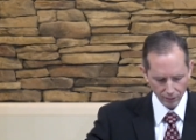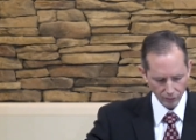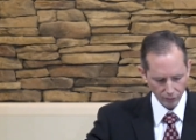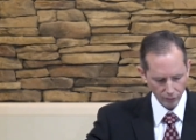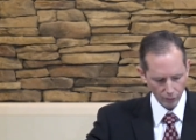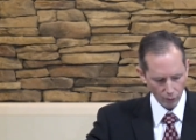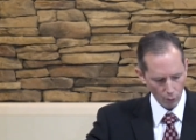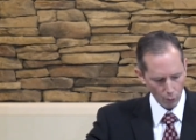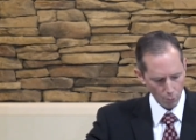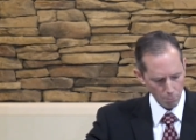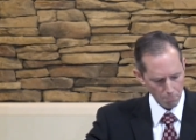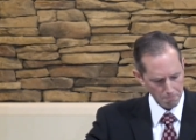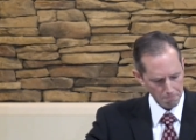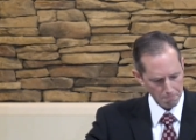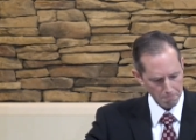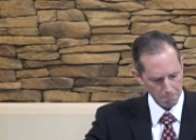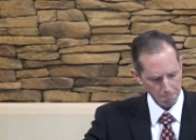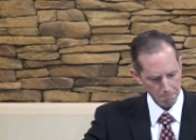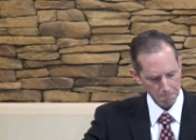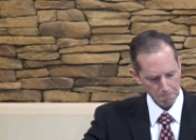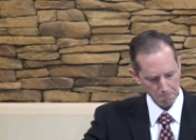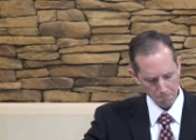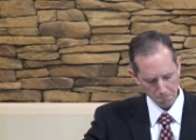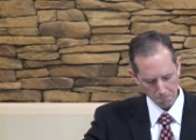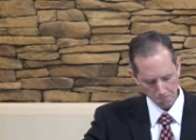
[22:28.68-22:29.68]
So,
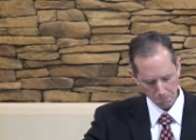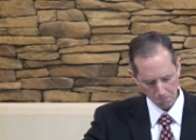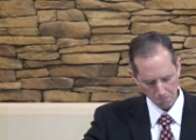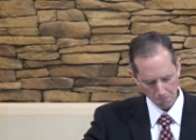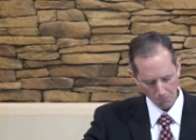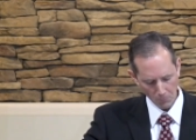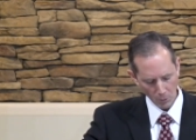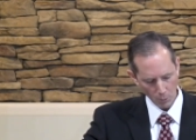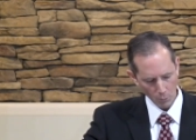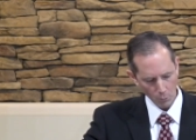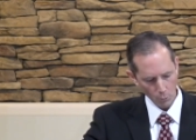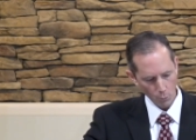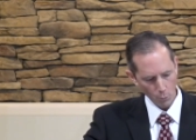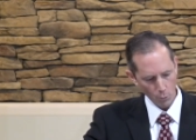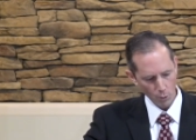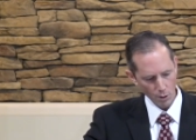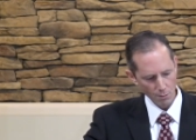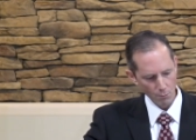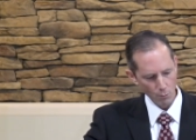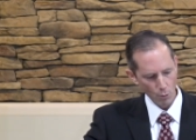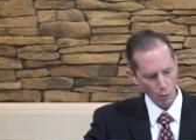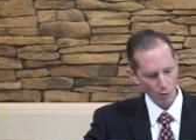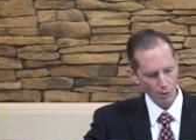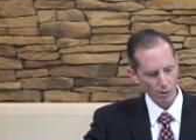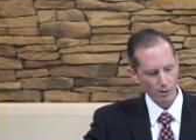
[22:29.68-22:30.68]

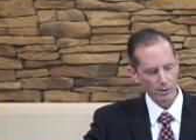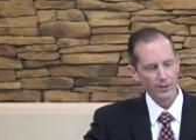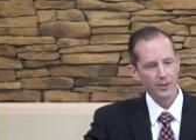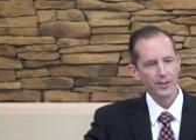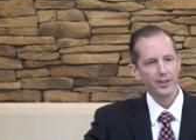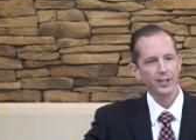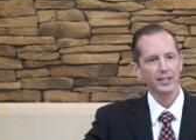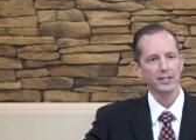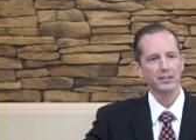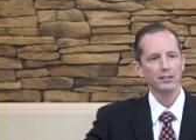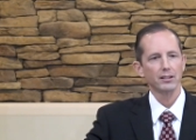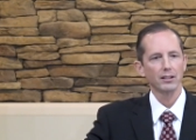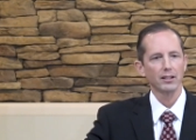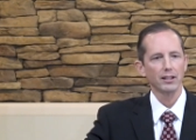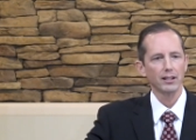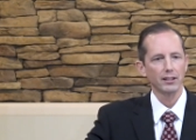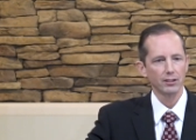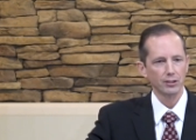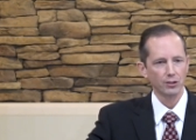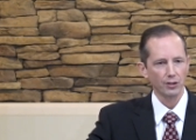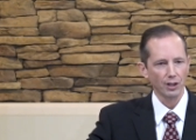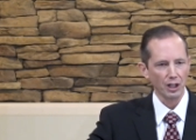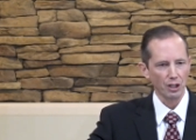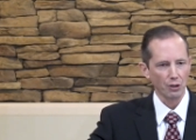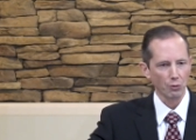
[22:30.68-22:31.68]
one more thing to lay
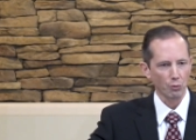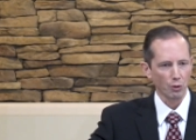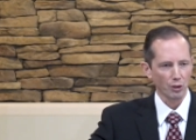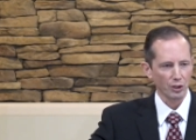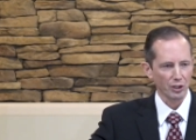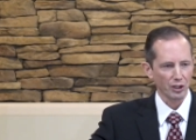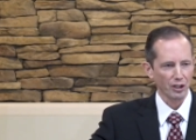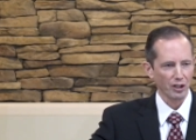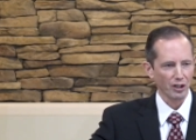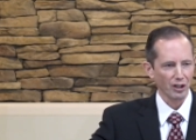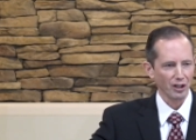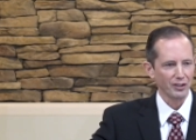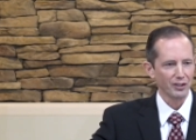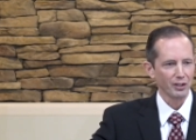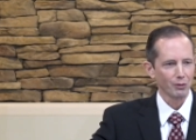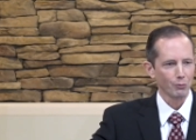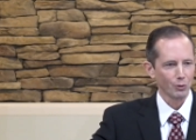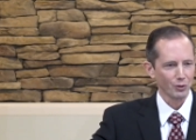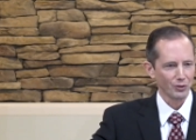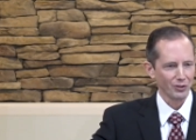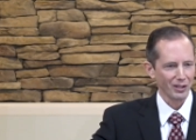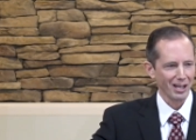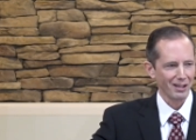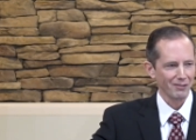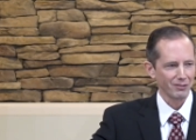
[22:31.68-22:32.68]
the groundwork here, and then
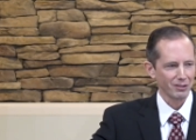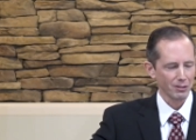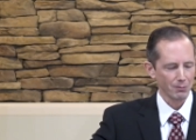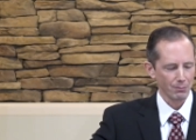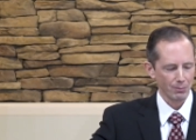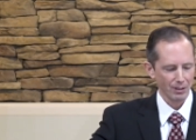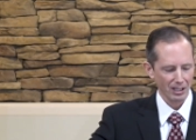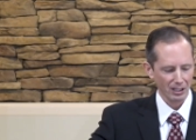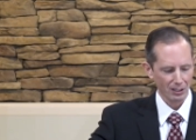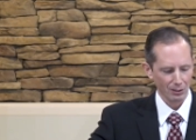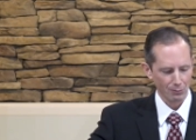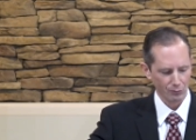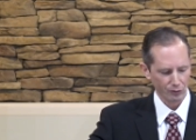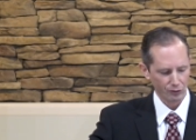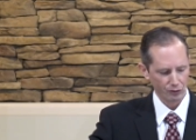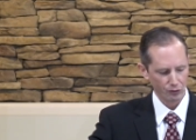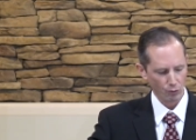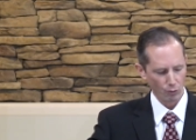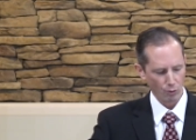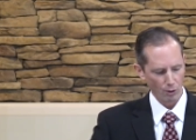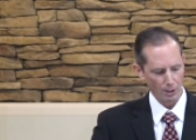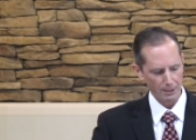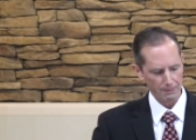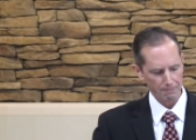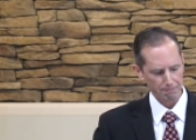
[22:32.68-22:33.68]
we'll dive into Balaam's
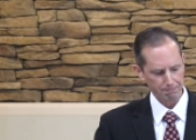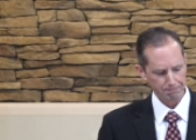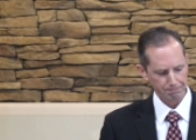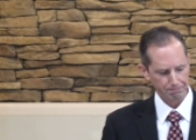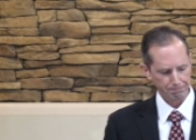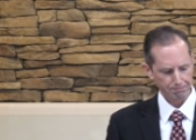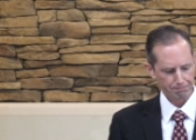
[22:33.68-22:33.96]
story.